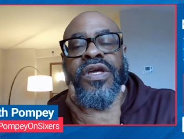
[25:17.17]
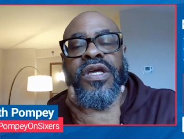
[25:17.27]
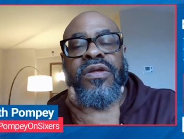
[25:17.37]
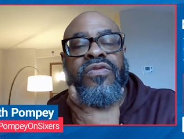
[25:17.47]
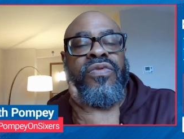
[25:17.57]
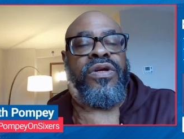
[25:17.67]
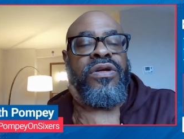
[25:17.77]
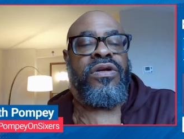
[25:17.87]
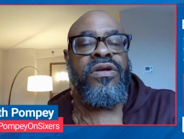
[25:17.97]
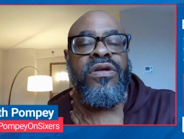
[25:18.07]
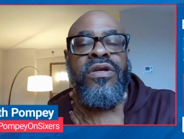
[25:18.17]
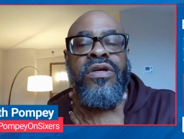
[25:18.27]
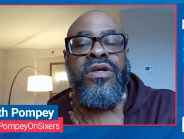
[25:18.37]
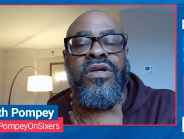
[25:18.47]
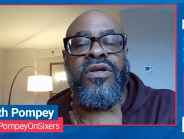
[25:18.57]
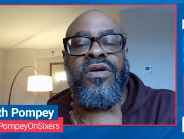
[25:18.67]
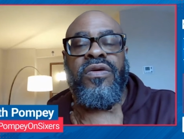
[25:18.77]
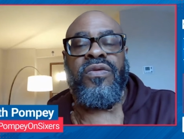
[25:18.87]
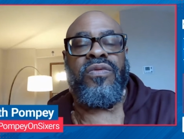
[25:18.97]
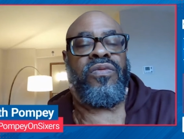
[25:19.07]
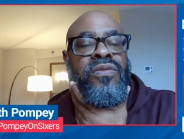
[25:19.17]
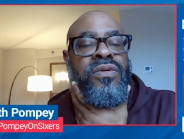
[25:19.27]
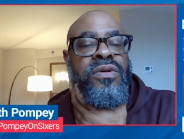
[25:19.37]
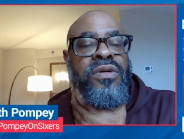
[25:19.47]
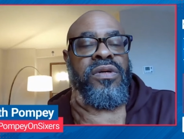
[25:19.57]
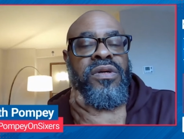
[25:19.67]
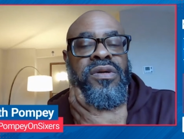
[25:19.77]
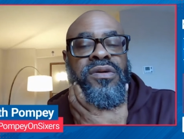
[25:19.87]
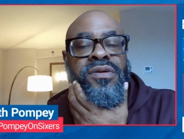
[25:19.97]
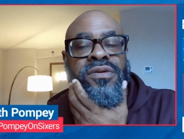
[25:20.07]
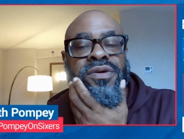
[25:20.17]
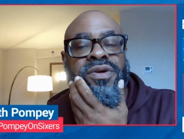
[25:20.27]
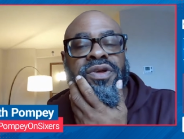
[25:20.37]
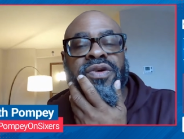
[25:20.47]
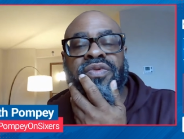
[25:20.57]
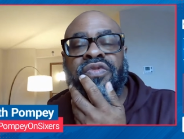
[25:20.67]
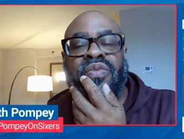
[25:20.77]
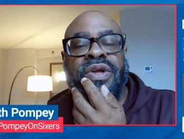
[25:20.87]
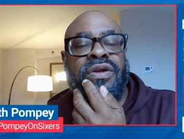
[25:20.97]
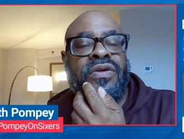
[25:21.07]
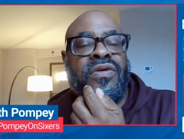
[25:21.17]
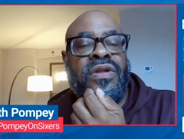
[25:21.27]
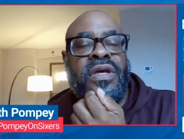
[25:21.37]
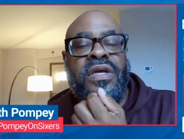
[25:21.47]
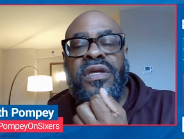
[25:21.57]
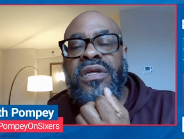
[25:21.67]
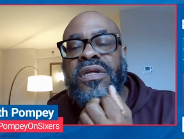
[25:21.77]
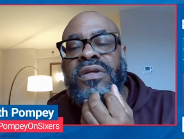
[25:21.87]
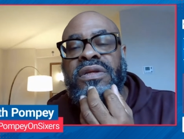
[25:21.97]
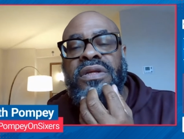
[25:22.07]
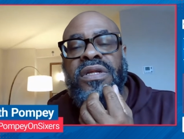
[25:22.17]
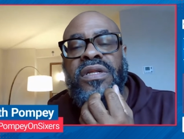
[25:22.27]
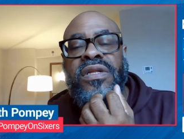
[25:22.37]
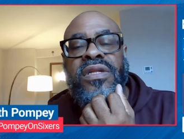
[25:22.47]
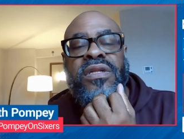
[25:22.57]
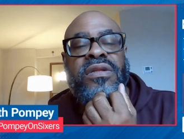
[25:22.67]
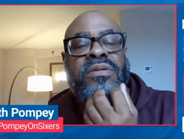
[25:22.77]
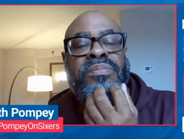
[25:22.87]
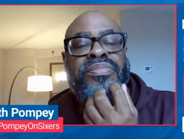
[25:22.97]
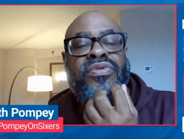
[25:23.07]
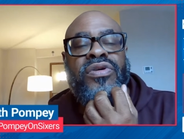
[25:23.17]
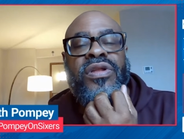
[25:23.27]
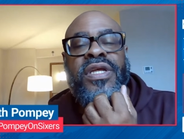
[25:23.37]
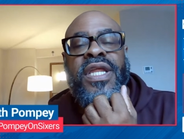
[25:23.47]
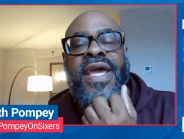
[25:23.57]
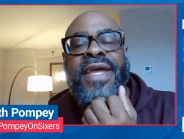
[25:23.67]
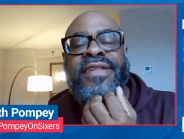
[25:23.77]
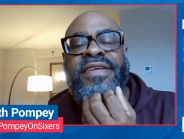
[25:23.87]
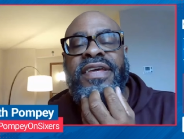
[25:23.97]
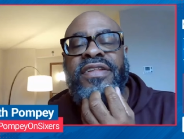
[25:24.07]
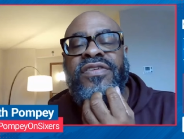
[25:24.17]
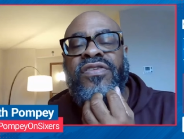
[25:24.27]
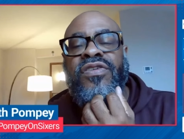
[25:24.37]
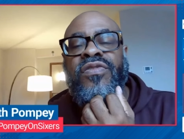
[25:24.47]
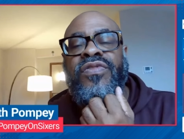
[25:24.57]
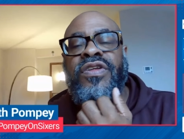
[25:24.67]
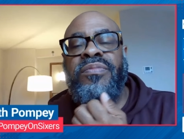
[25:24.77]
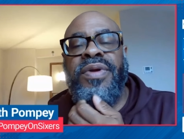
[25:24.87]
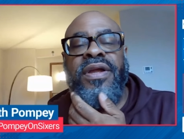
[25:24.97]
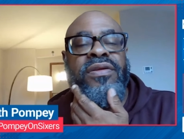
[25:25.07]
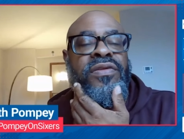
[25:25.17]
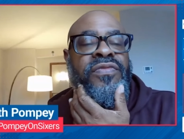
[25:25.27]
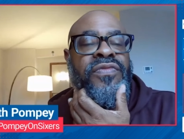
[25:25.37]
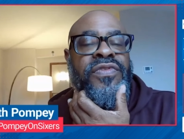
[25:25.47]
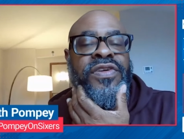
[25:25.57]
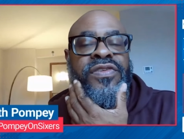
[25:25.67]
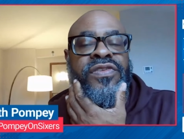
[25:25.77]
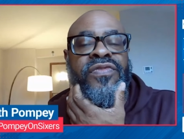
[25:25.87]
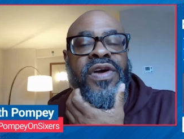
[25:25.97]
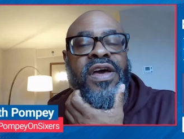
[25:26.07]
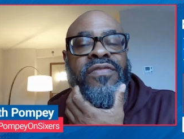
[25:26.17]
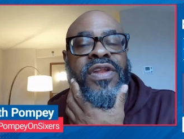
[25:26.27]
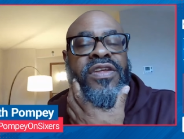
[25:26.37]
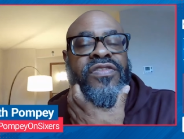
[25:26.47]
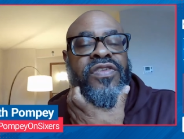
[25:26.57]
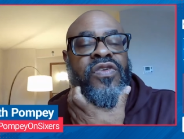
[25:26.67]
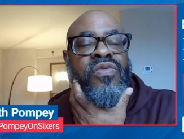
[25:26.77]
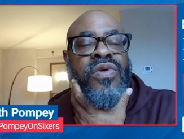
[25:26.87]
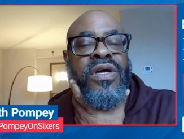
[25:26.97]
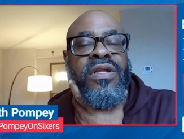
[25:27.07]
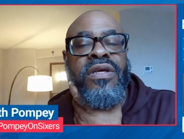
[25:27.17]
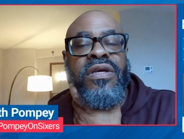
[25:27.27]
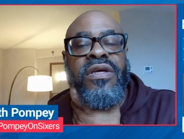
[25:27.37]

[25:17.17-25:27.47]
games where, you know, it was weird. Like, Brooklyn had ten turnovers compared to the Sixers five, and they still won.